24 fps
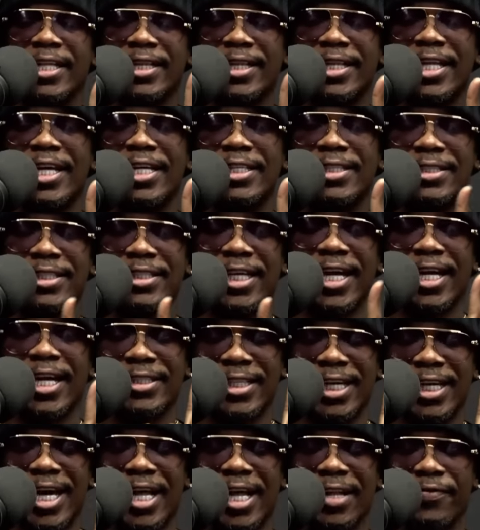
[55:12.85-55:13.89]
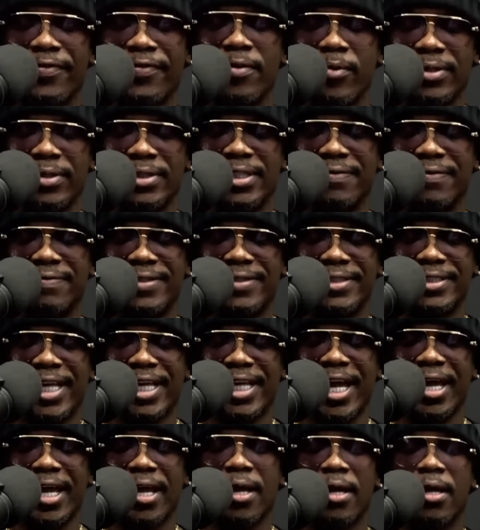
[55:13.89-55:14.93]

these things, I got a few more stuff to say,